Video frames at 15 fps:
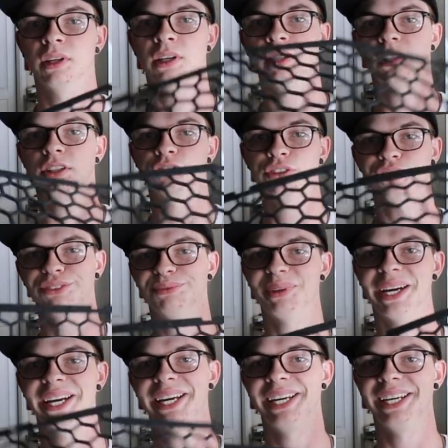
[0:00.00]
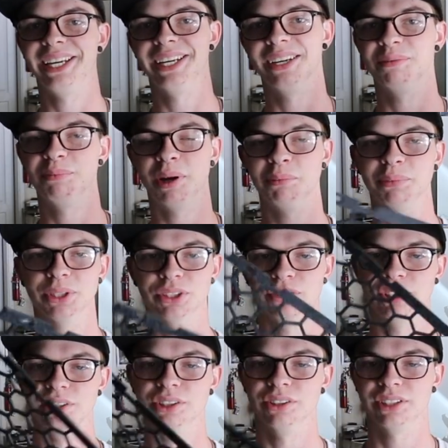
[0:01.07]
This is my bumper
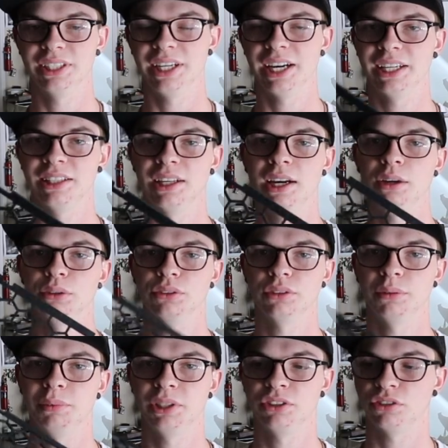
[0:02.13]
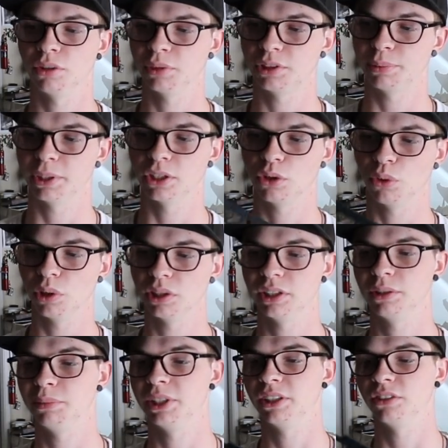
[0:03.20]
grill that I thought was going to be so much better quality
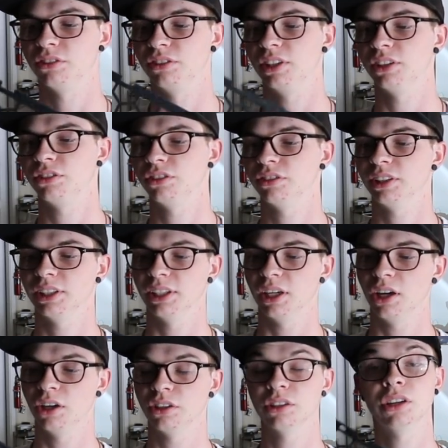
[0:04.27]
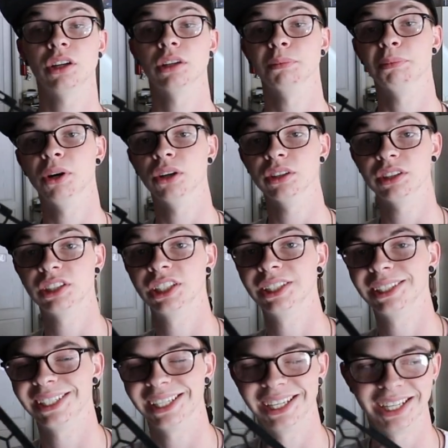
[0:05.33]
because this is a $100 part.
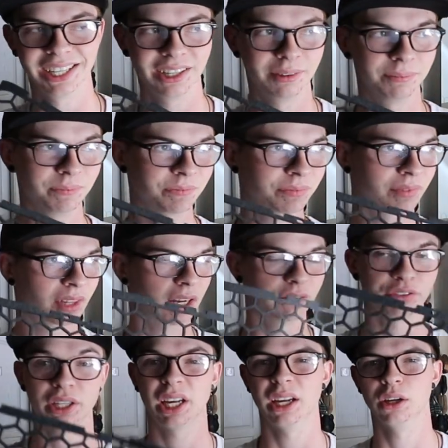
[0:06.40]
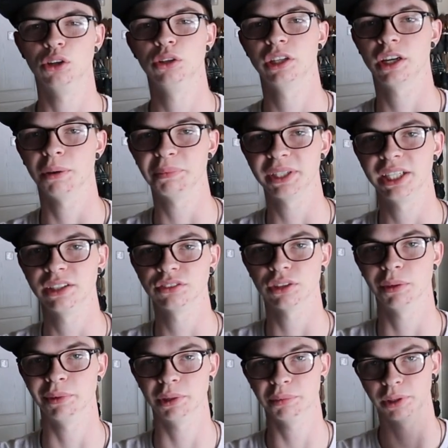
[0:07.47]
I forget who the company is.
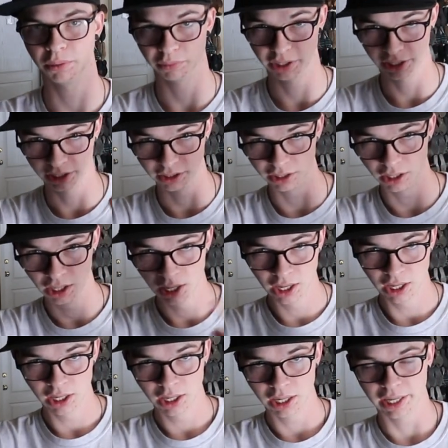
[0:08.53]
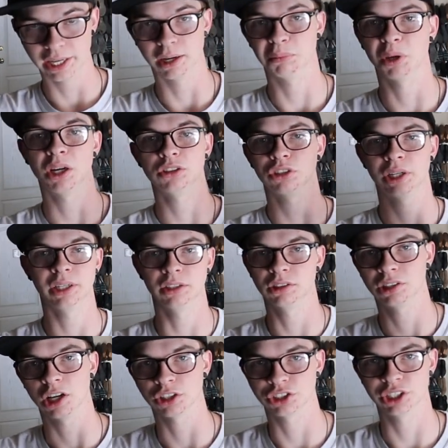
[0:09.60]
I'm going to put them right here. And I'm not trying to
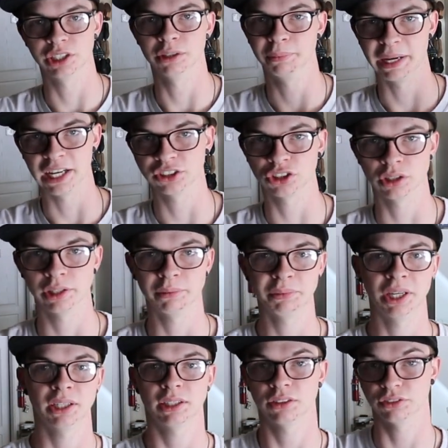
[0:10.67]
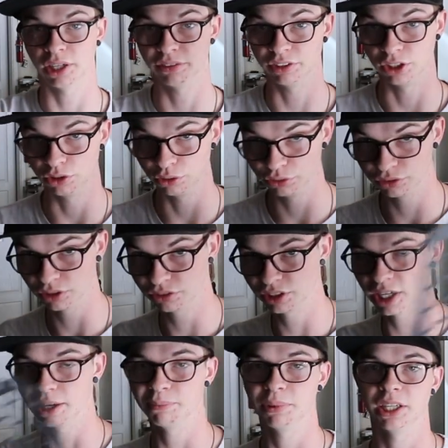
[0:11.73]
talk shit or bash on them yet because I haven't used this
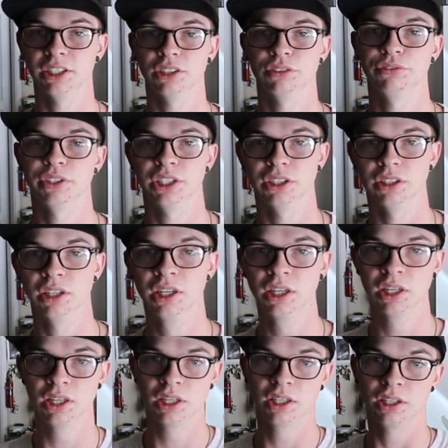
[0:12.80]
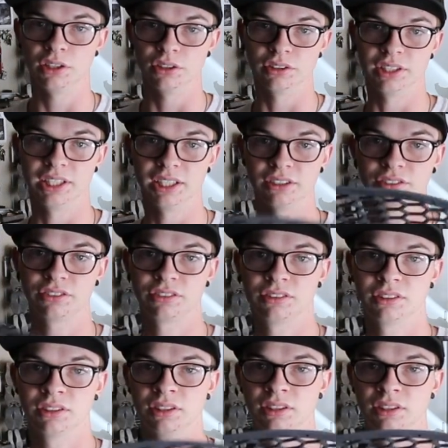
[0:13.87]
yet, but I just figured, you know, this,